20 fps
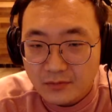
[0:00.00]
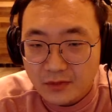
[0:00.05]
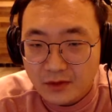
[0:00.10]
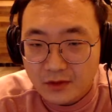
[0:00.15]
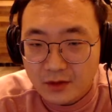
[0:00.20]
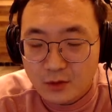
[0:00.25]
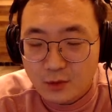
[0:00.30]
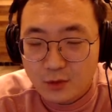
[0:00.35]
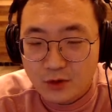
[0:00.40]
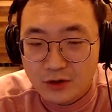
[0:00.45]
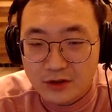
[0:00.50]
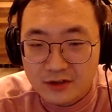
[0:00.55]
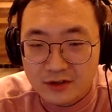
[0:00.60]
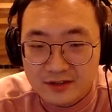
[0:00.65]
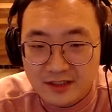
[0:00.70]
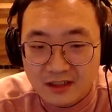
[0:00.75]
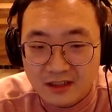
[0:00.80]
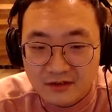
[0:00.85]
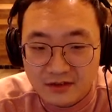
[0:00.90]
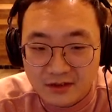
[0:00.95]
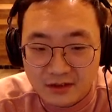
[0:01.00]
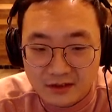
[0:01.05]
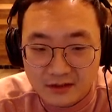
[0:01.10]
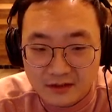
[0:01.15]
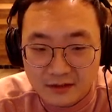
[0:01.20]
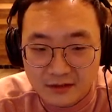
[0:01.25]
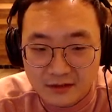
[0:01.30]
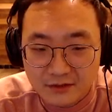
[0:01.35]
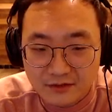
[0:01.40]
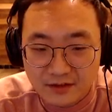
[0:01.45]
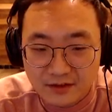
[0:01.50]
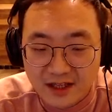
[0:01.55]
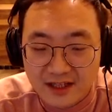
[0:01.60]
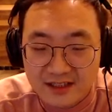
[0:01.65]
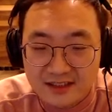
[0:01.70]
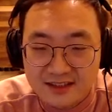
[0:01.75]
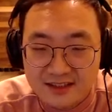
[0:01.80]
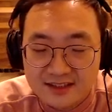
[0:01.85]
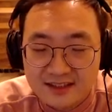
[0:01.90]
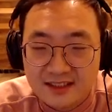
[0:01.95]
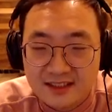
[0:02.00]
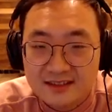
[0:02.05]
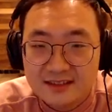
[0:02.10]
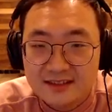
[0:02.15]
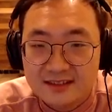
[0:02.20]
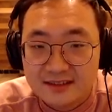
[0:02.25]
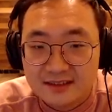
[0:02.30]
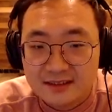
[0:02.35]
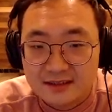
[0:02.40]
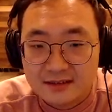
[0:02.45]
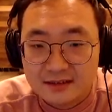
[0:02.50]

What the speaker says: warriors having flask sets and